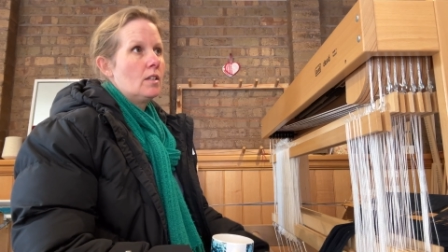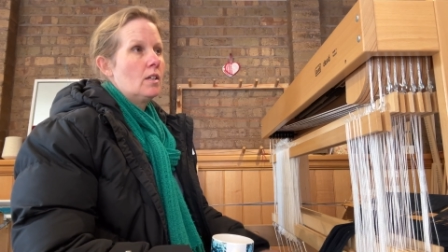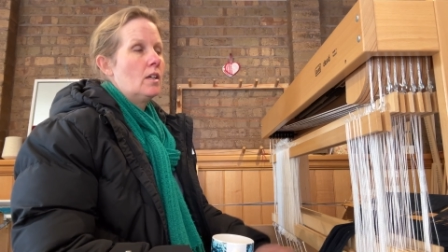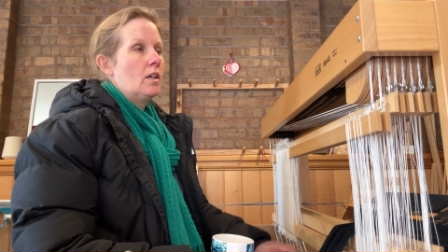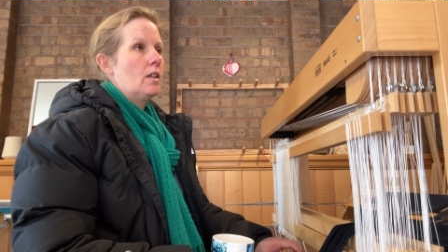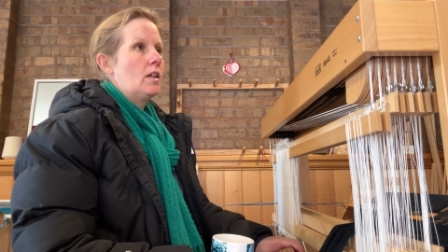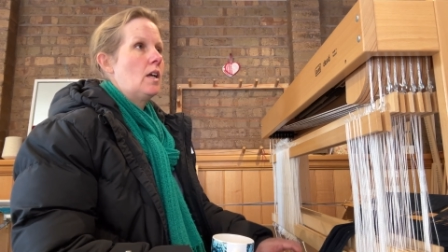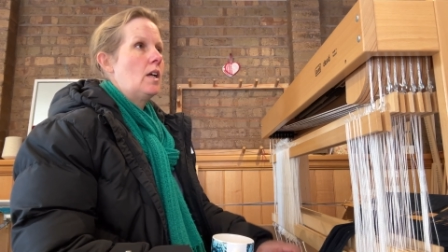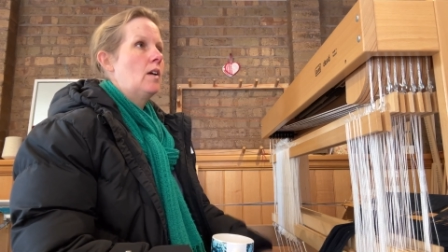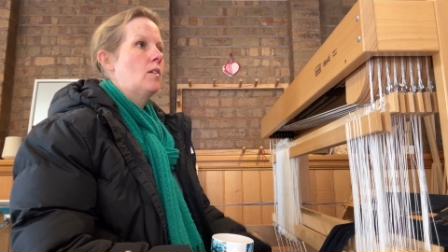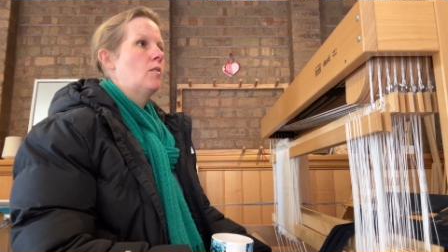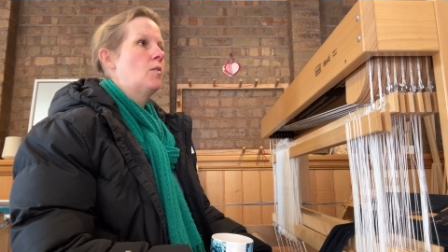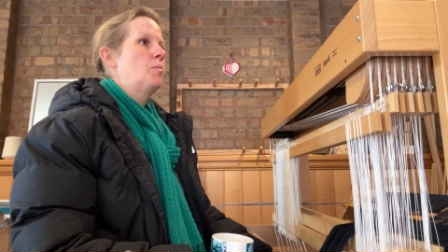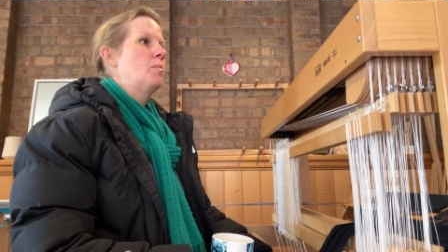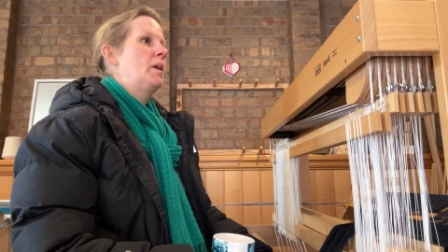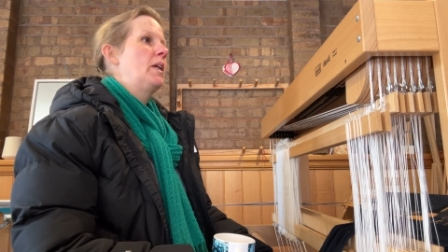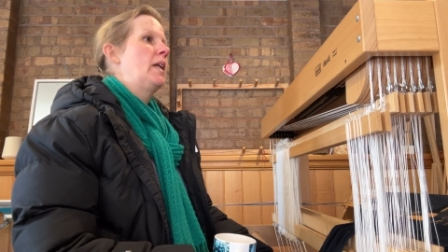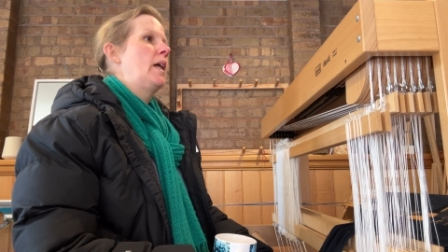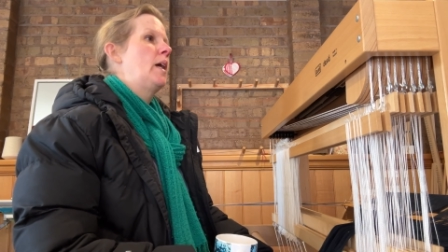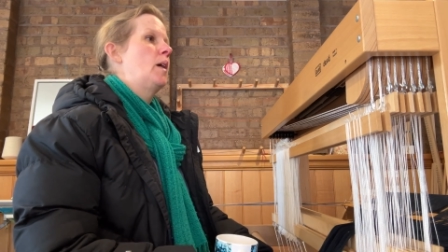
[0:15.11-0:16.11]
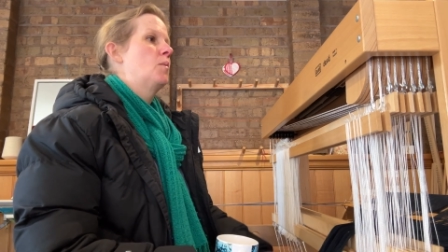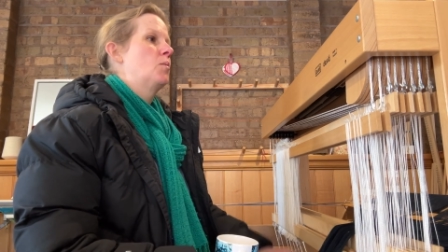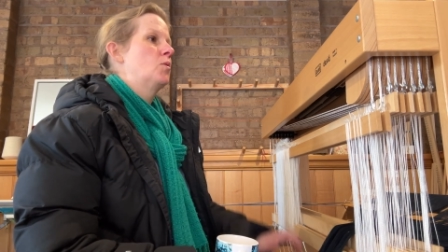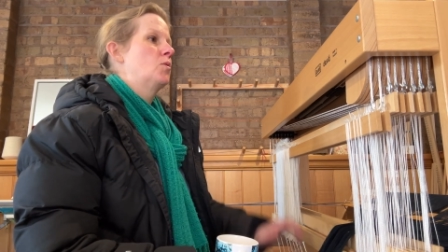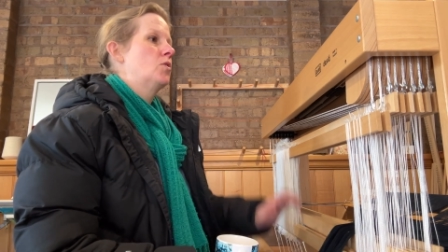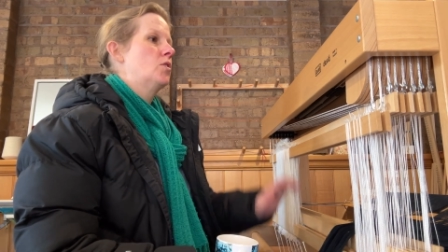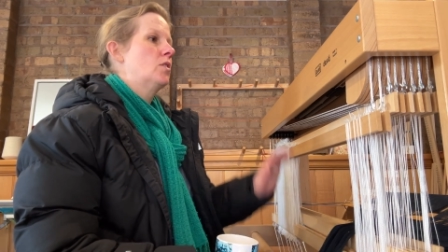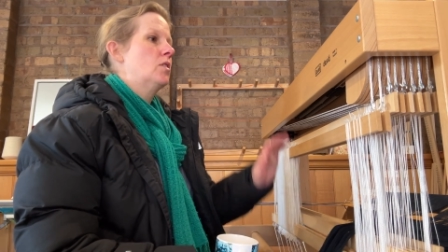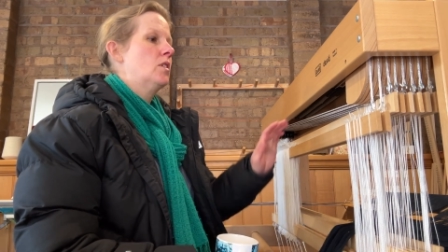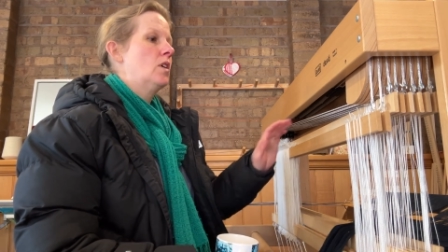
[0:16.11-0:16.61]
and I haven't been able
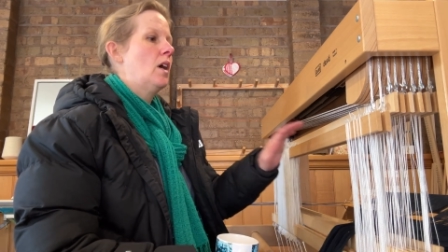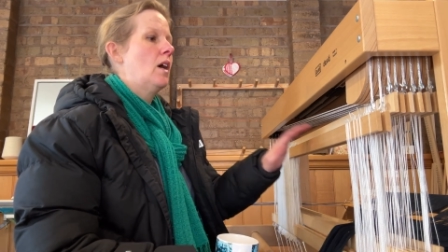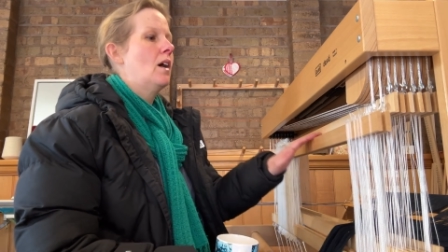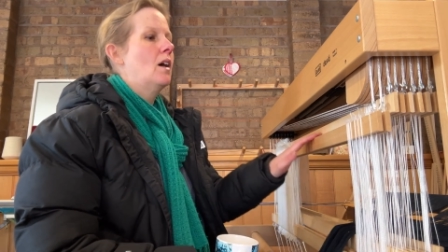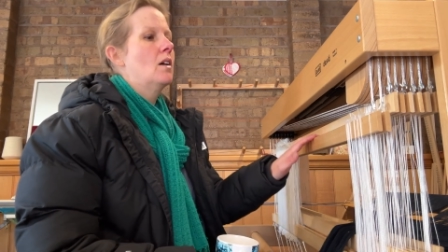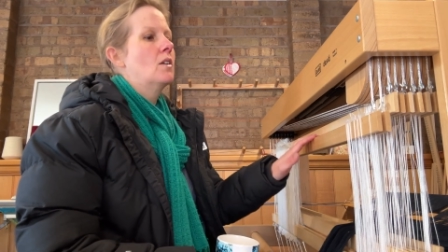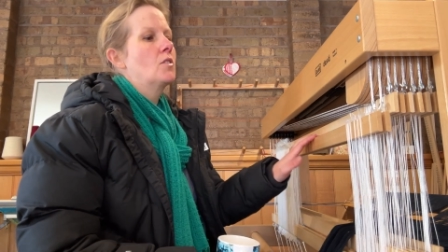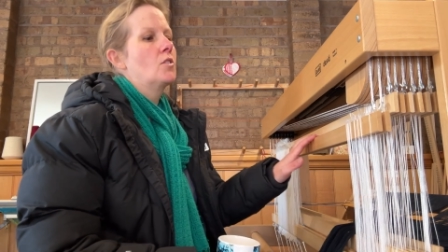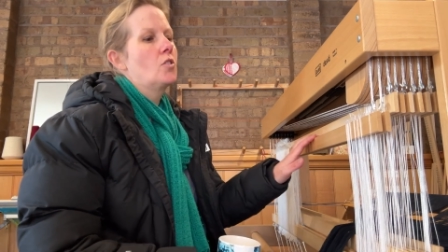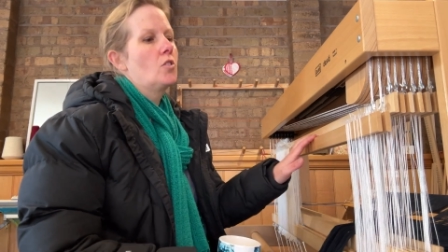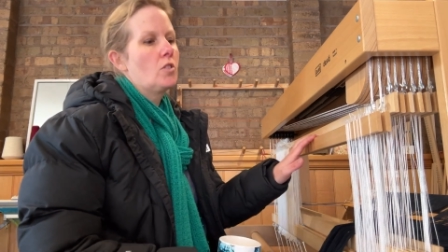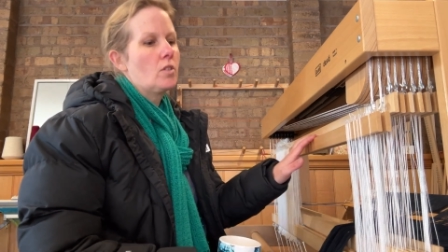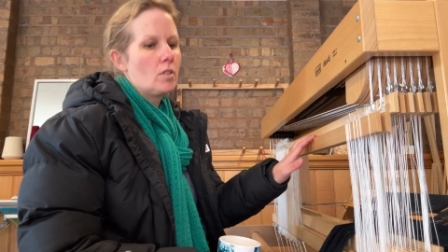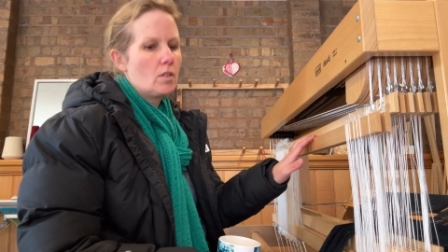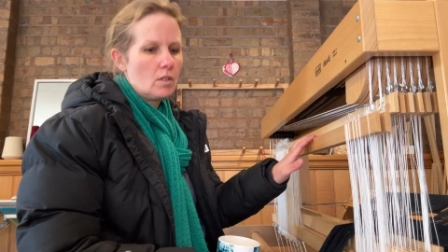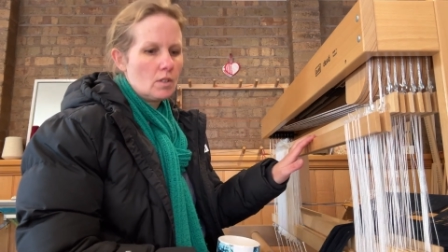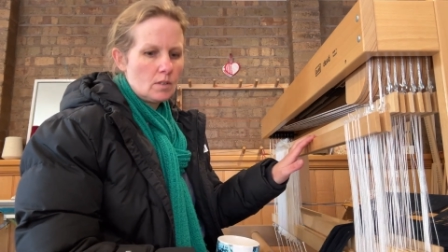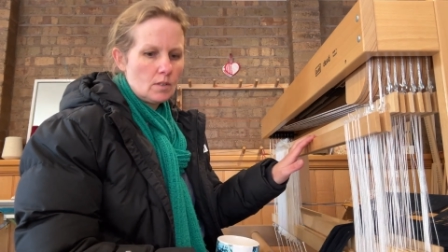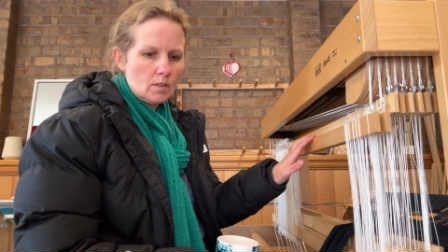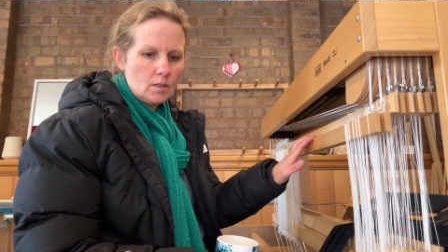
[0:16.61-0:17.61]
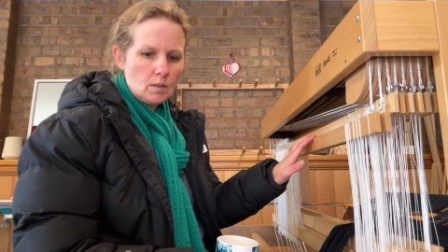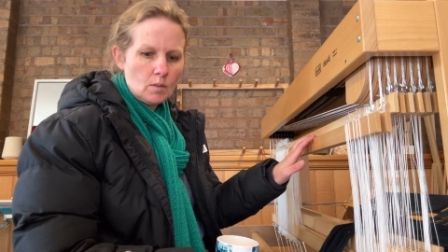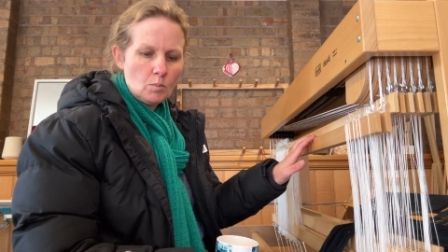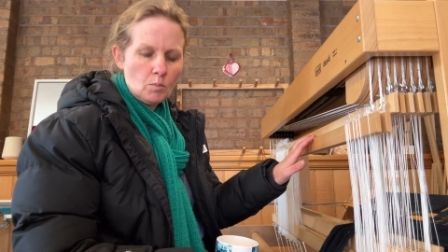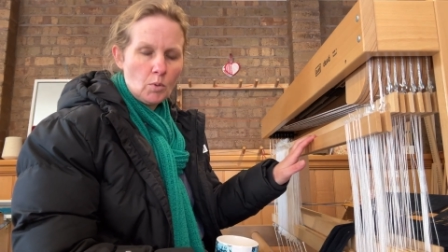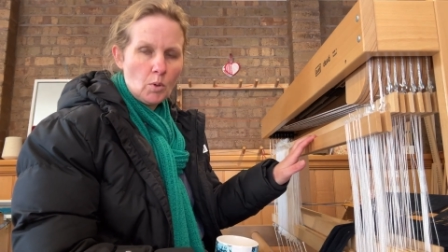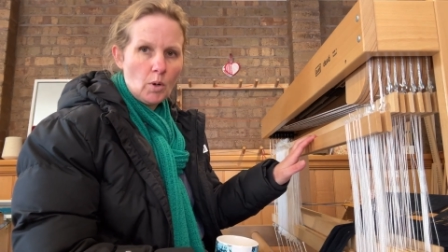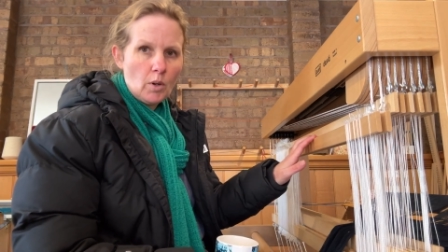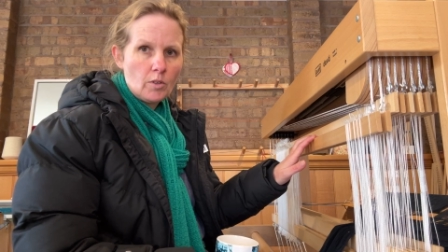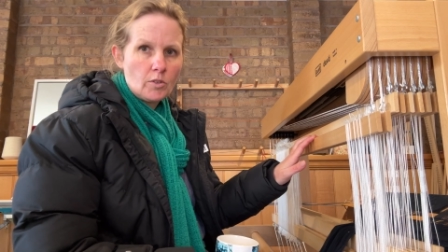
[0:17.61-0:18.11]
to touch this
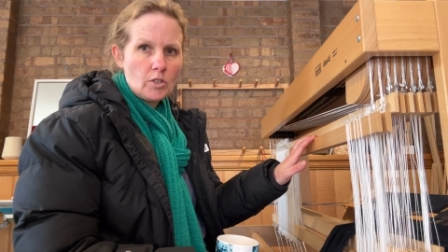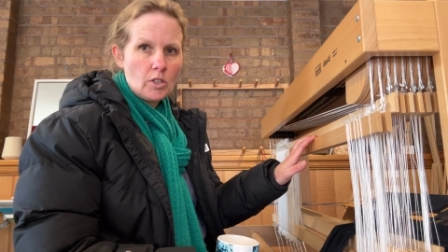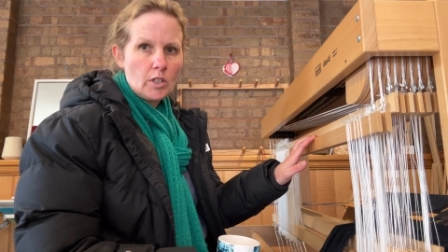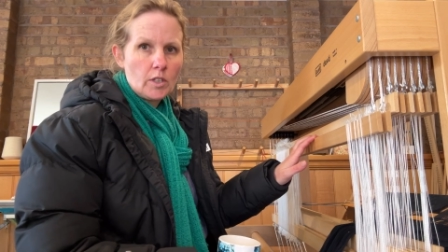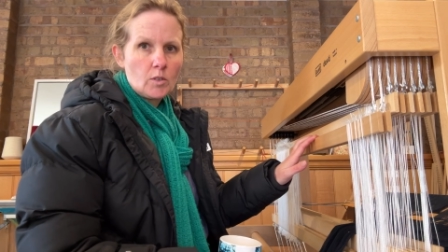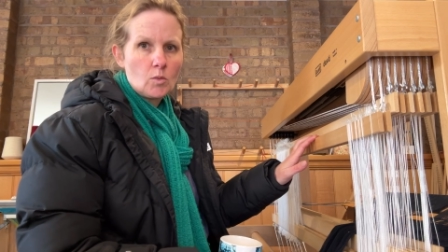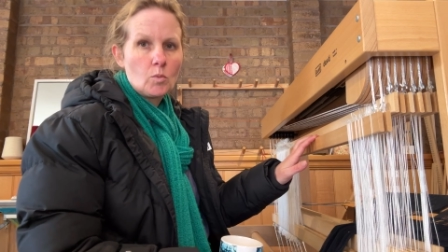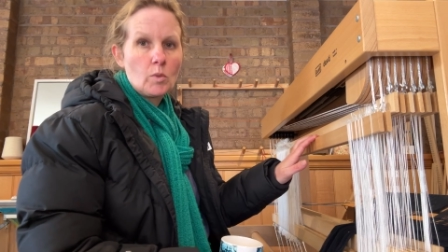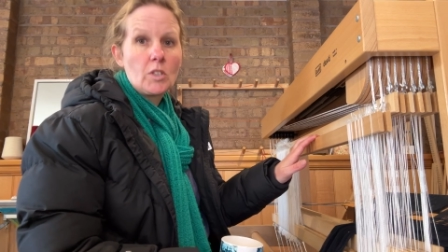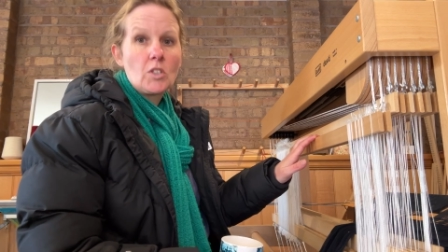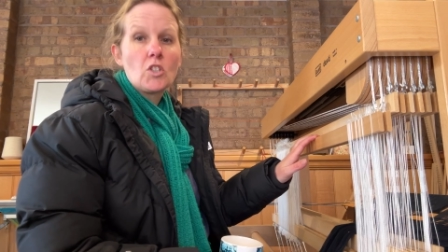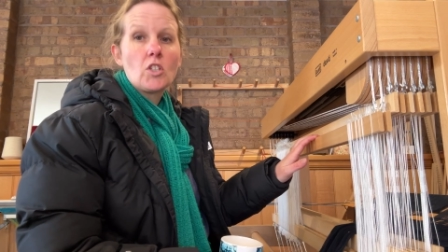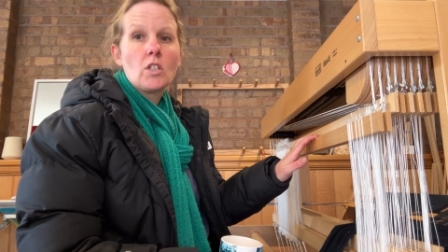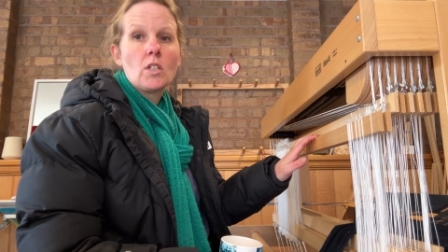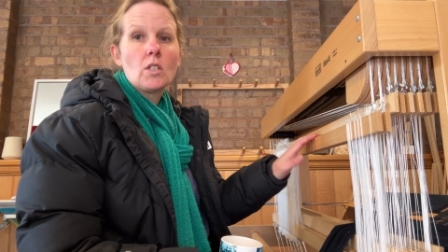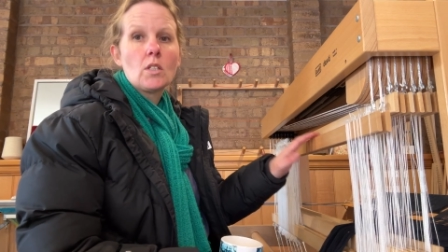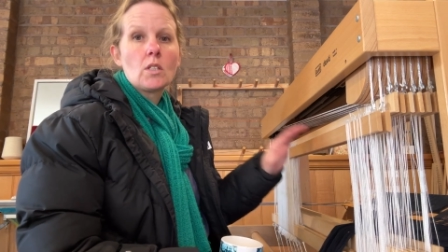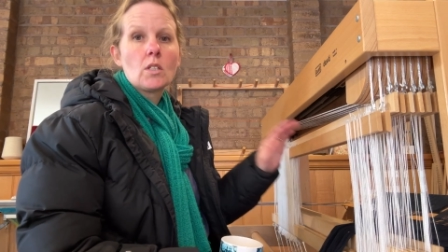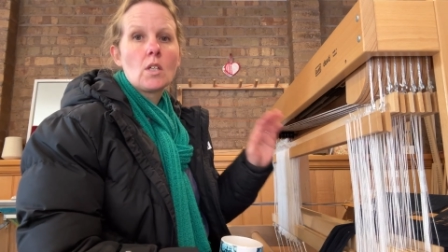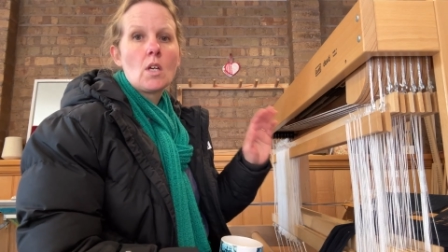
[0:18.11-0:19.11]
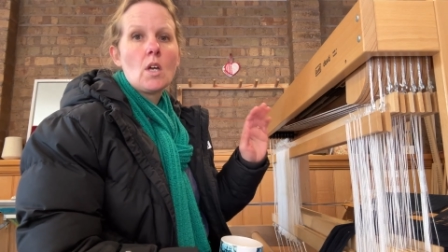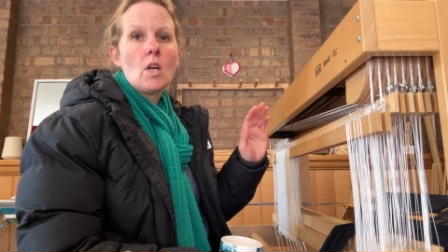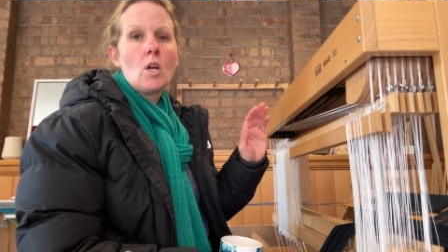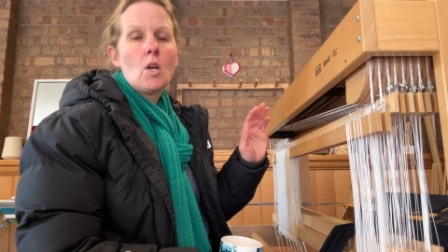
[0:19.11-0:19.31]
project, which is